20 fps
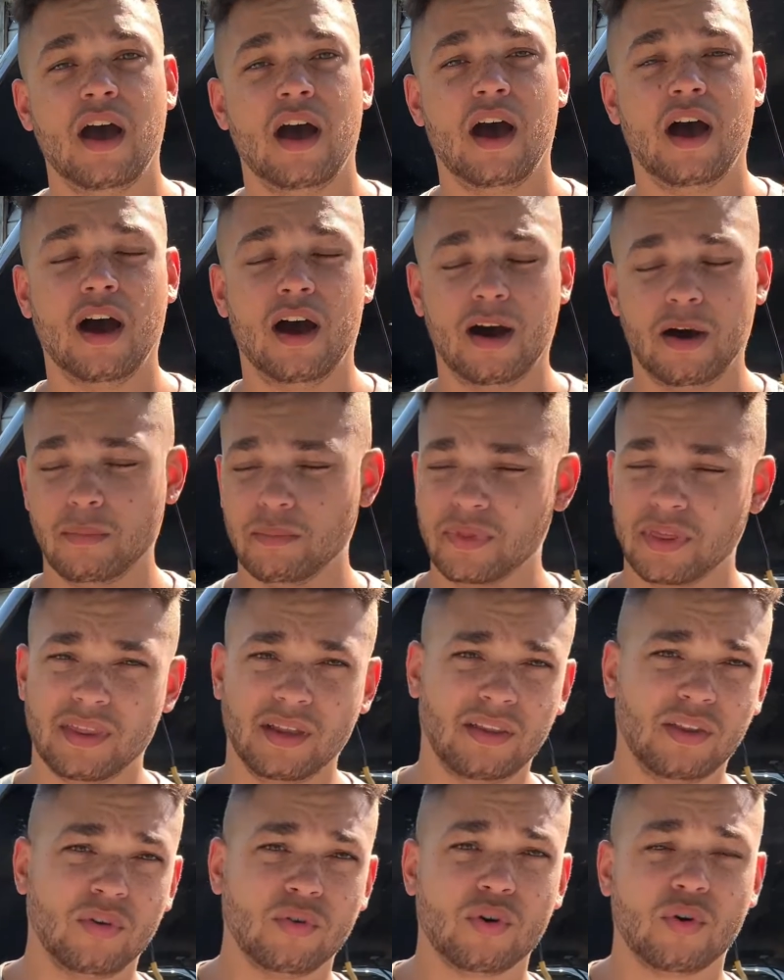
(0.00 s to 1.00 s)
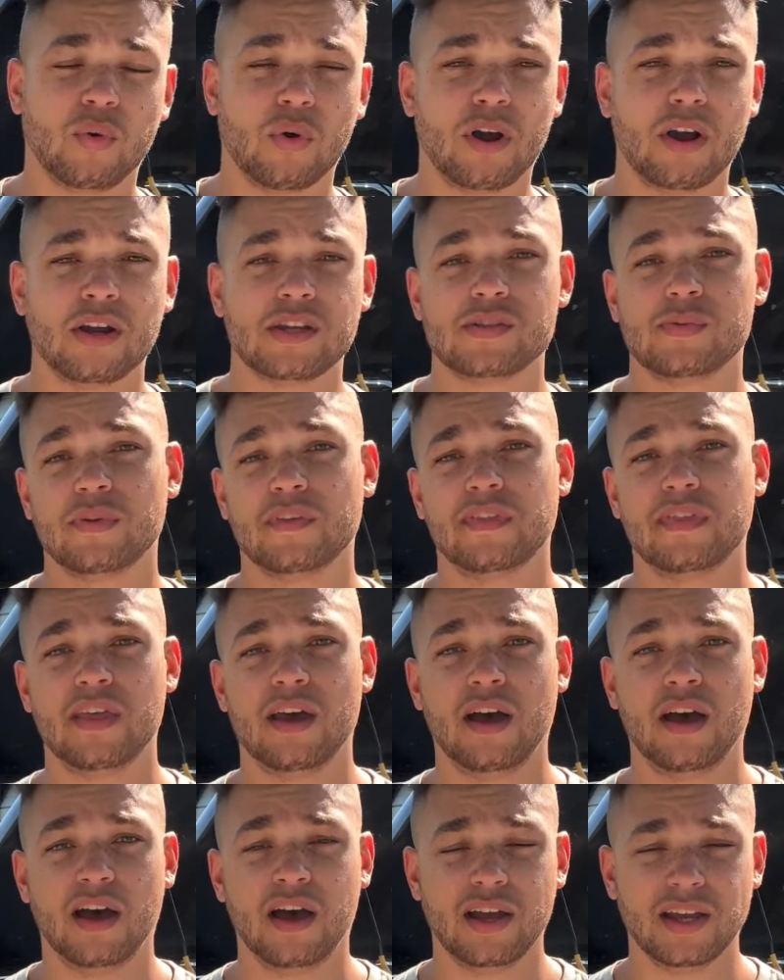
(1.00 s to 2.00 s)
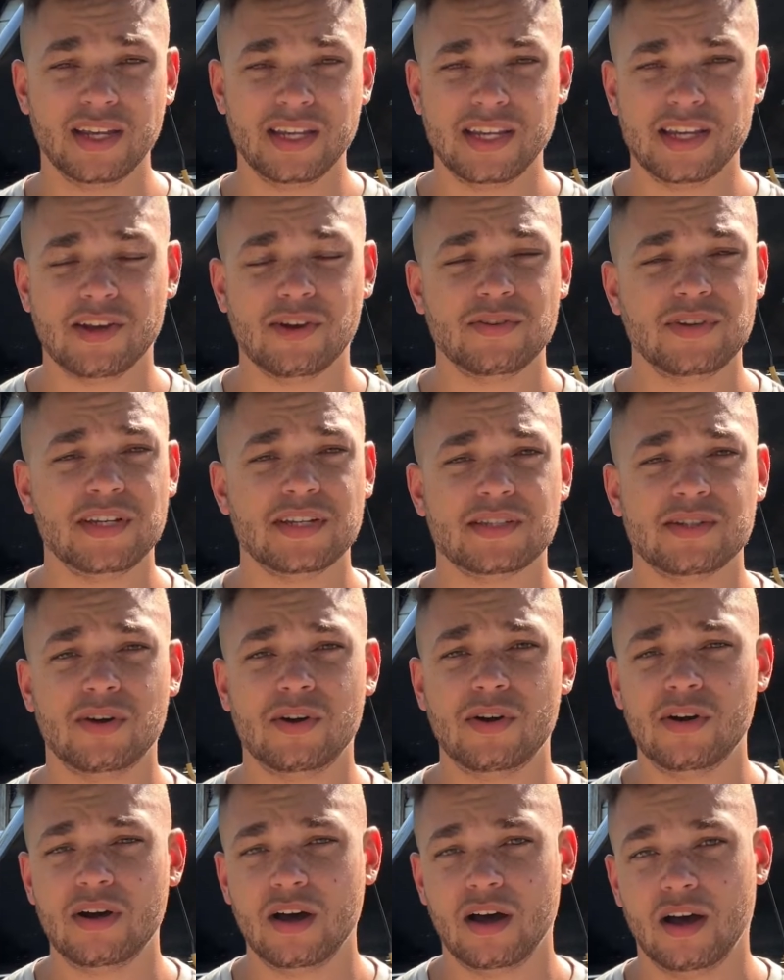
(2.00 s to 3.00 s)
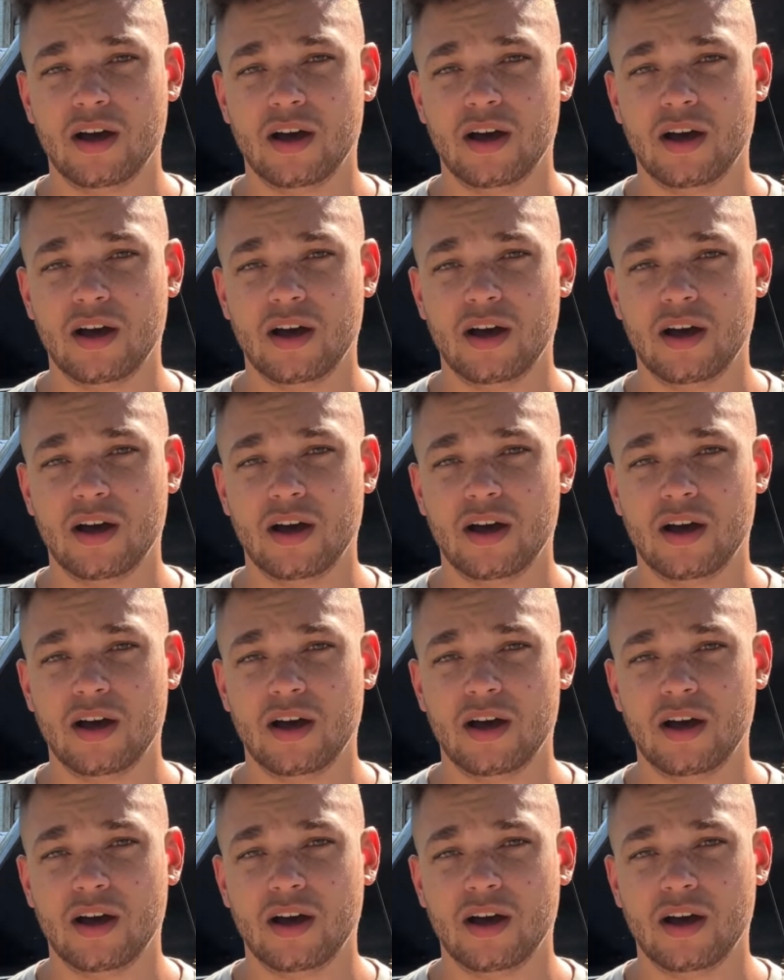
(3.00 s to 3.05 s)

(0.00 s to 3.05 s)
The little quirks with the EcoDiesel,